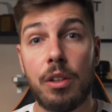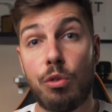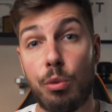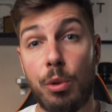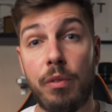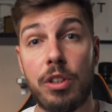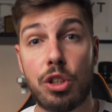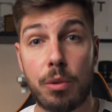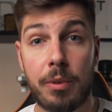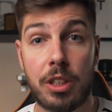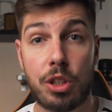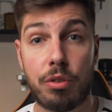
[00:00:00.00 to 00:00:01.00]
removing some
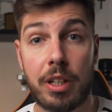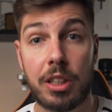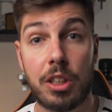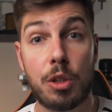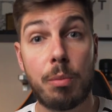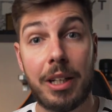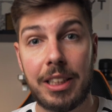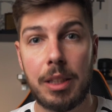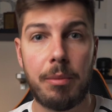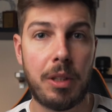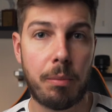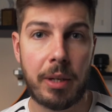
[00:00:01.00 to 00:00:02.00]
of the distractions by
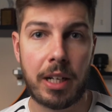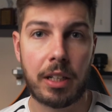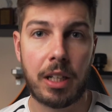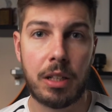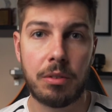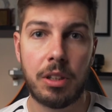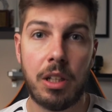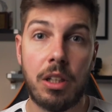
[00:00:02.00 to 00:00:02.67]
dimming the background.